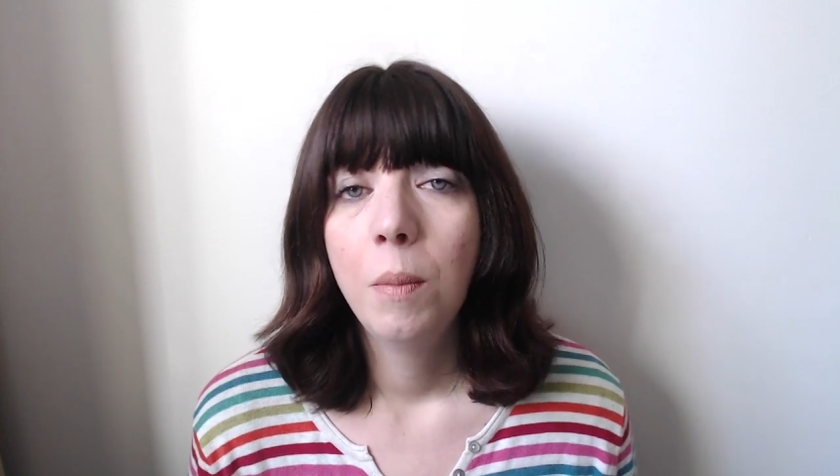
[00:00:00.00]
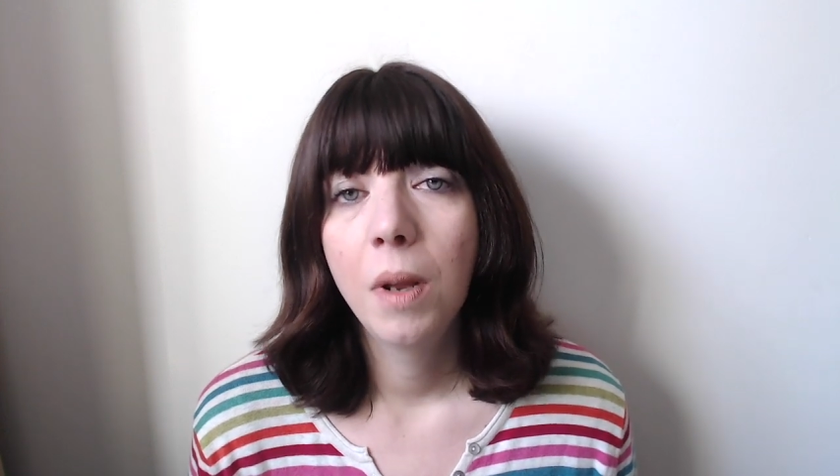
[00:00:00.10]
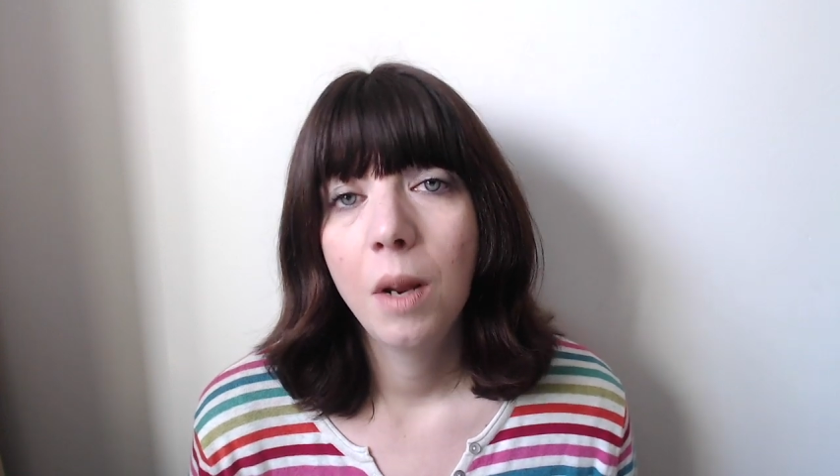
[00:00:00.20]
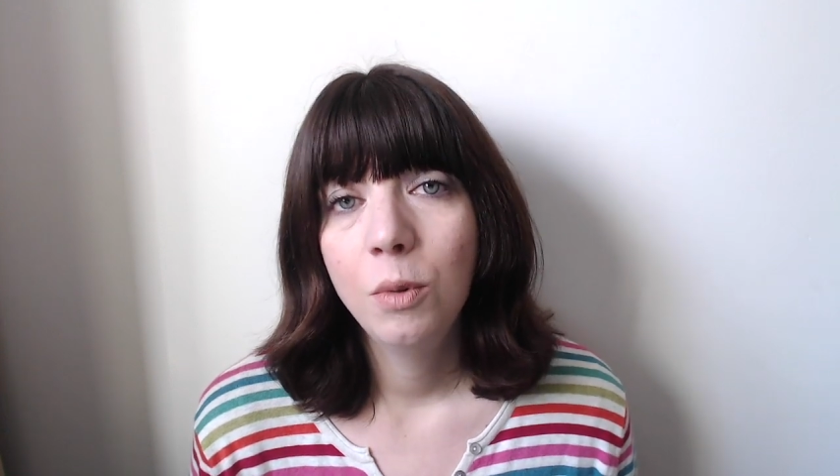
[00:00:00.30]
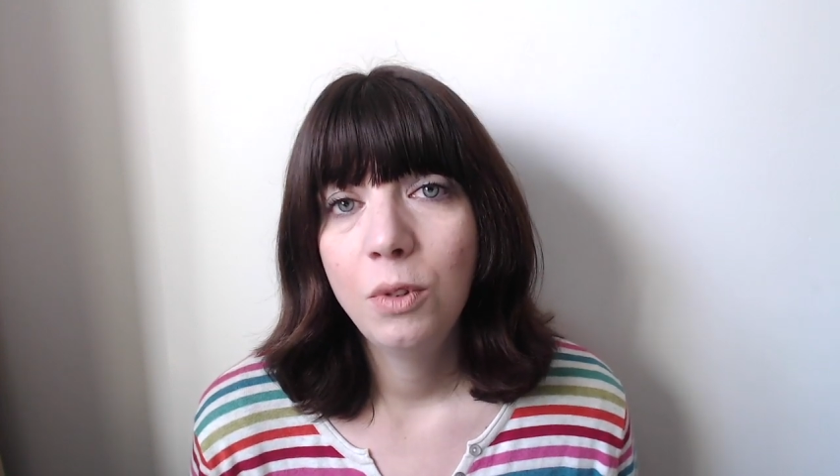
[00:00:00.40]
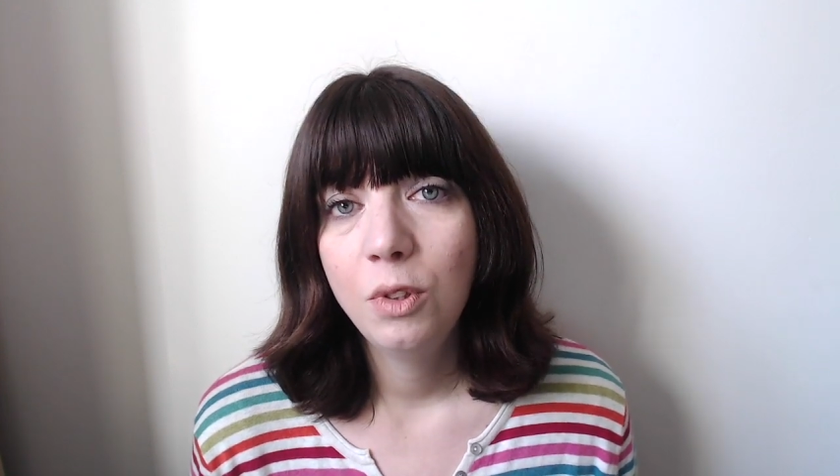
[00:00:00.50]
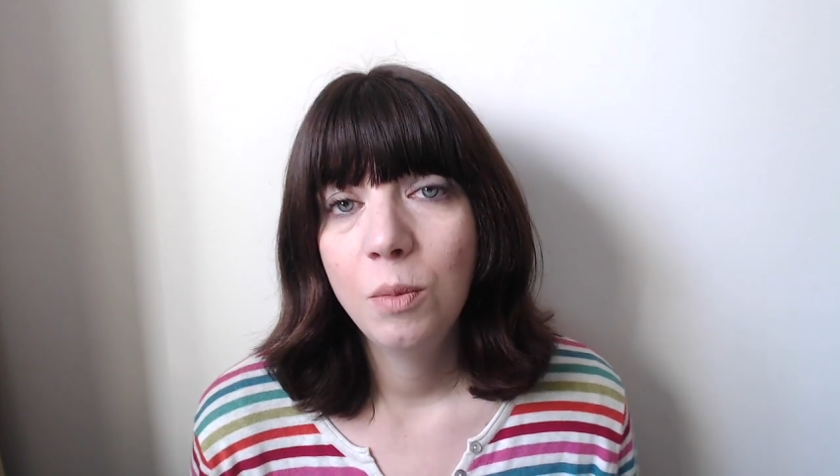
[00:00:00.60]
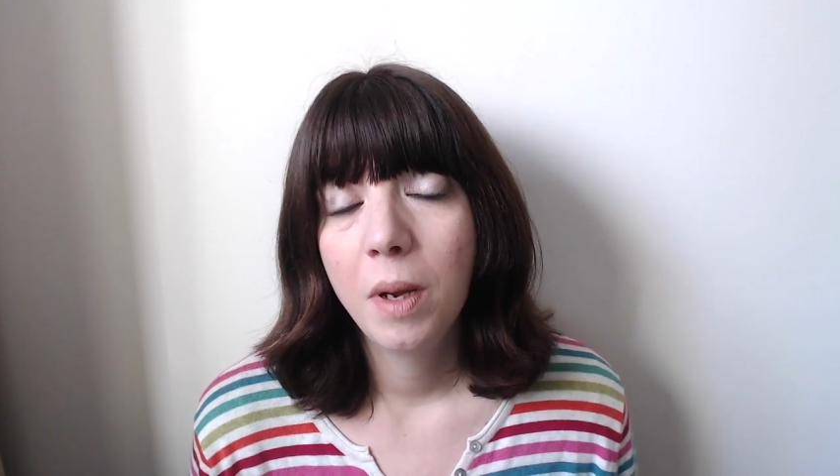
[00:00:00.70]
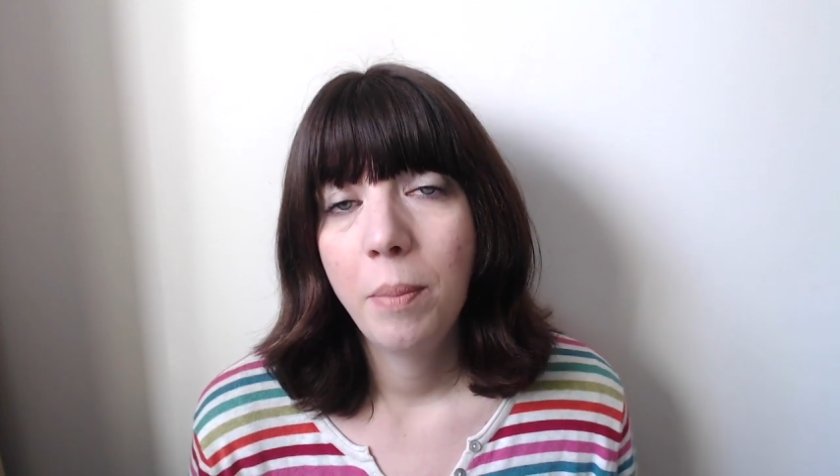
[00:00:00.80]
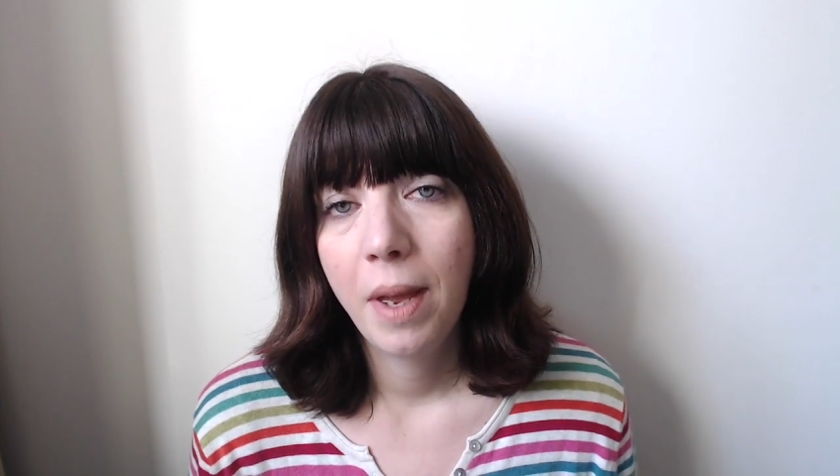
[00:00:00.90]
but I will do
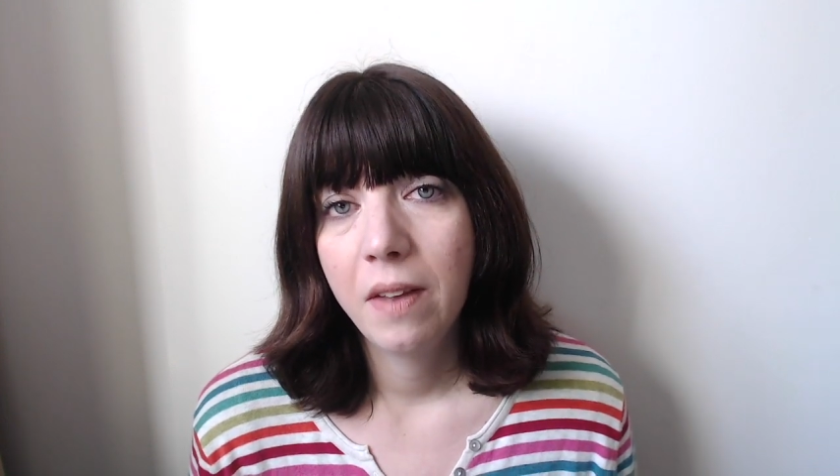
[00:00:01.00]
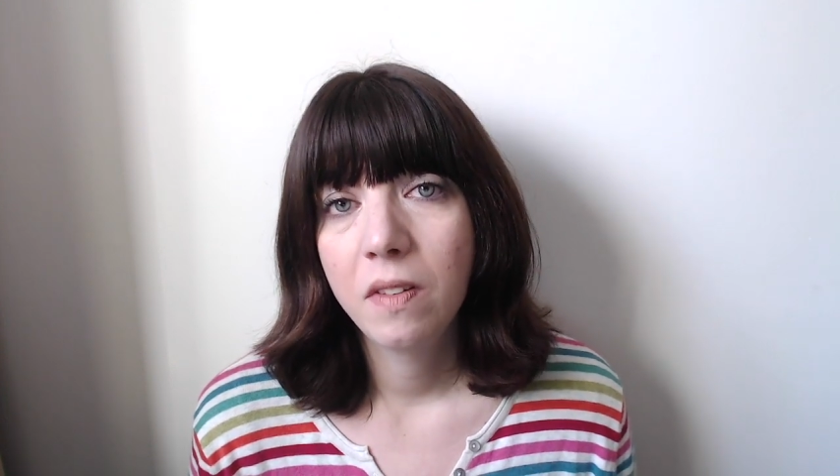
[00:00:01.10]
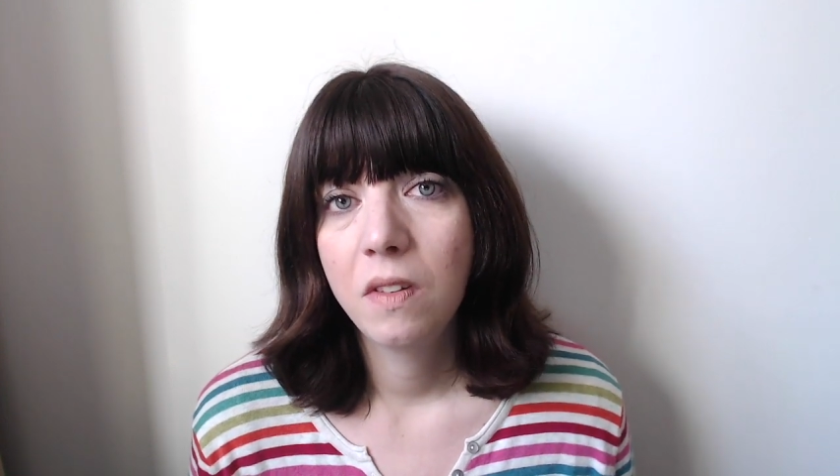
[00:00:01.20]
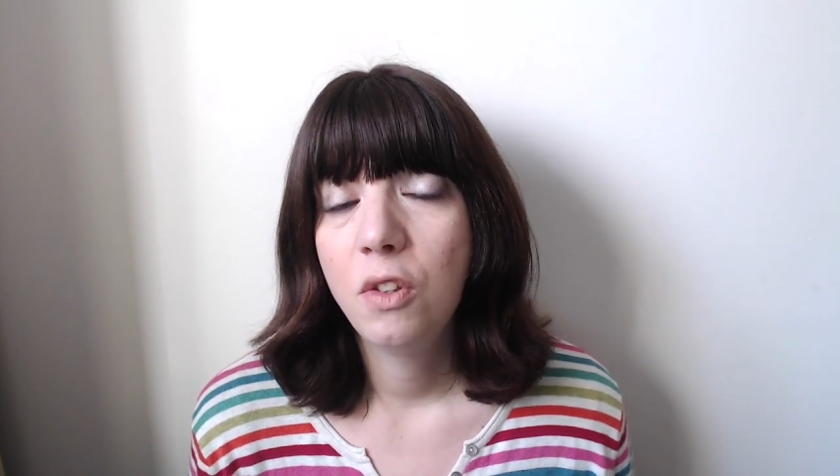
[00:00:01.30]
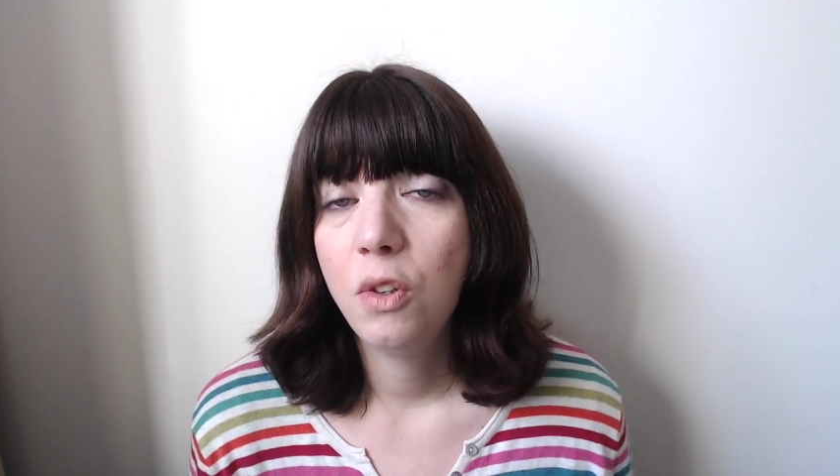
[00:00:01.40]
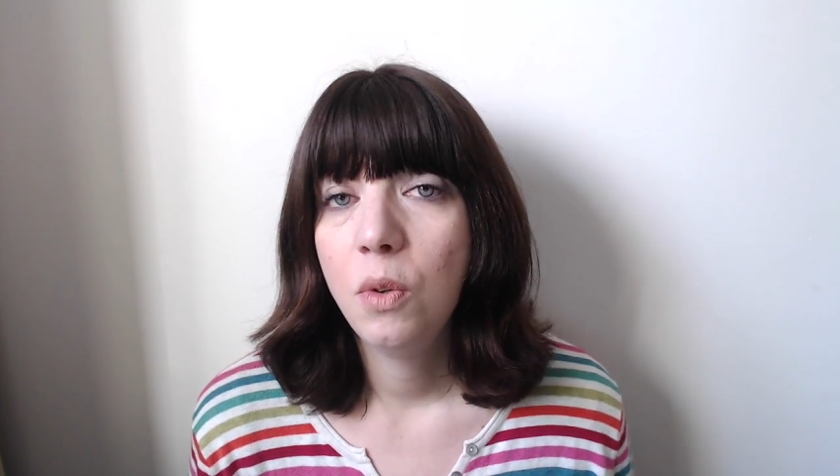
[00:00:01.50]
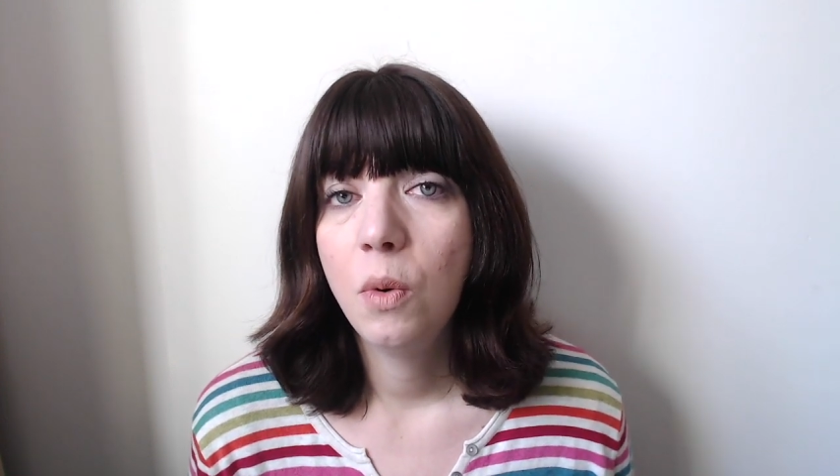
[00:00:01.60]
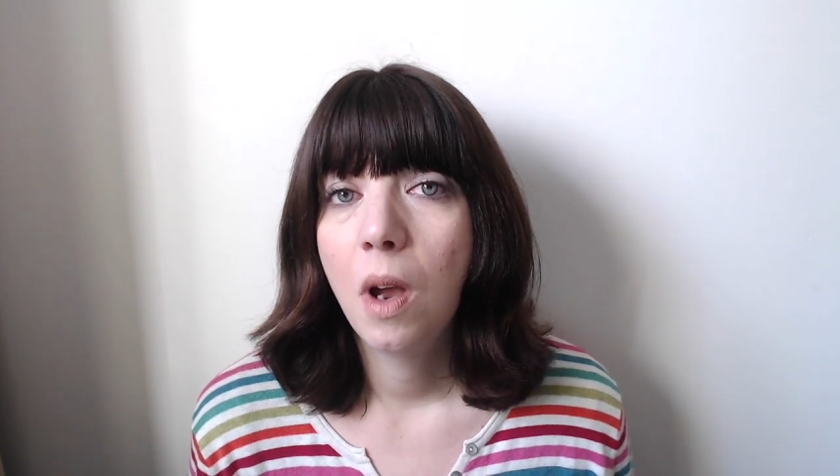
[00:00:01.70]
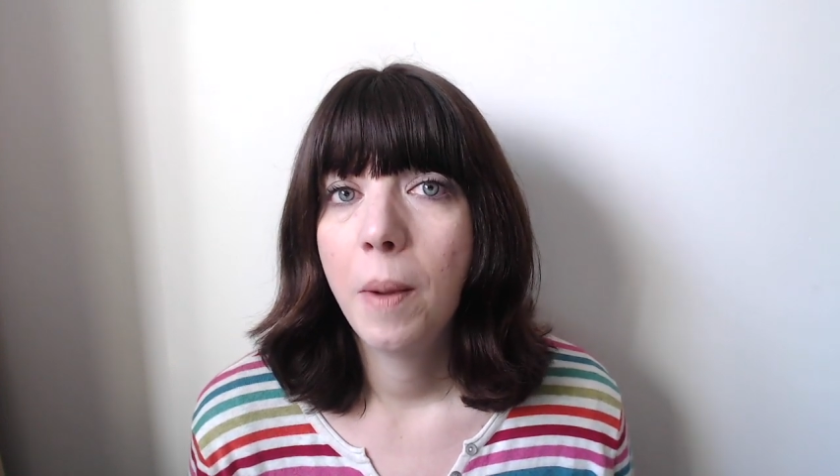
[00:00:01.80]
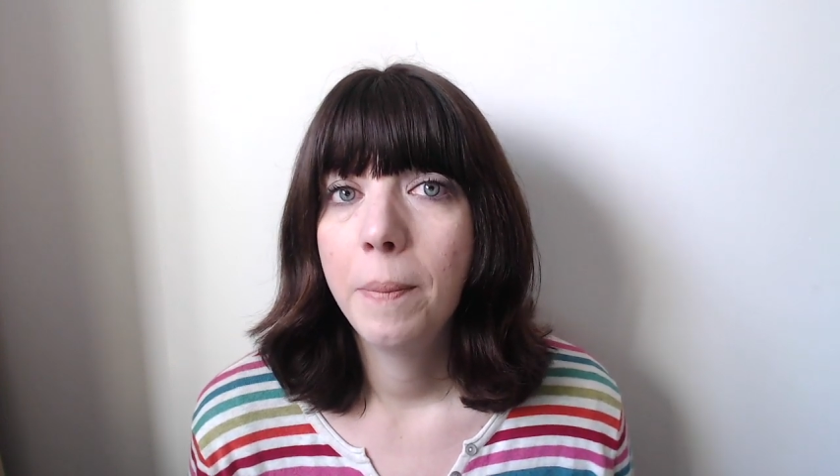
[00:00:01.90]
my best
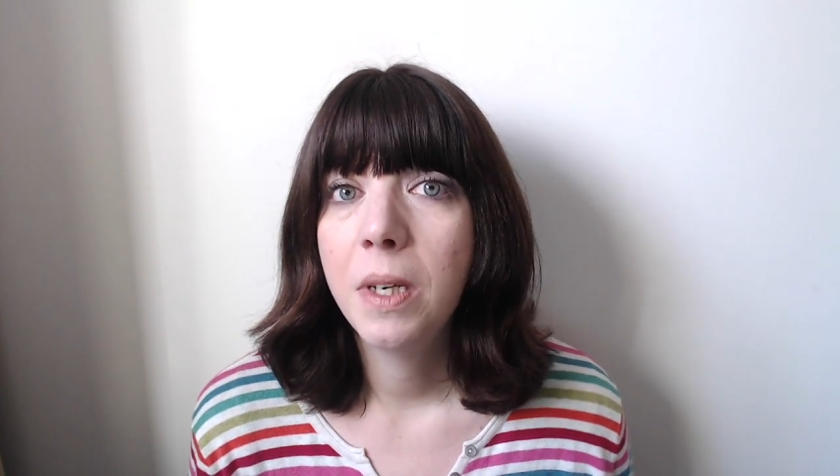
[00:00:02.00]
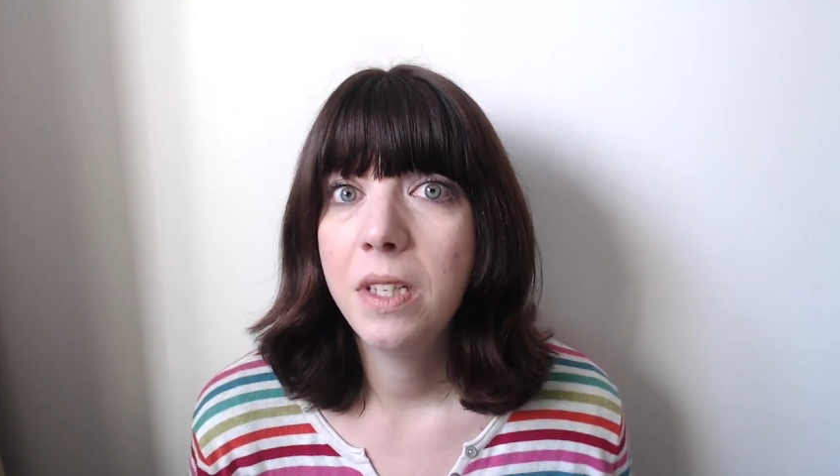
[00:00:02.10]
to um,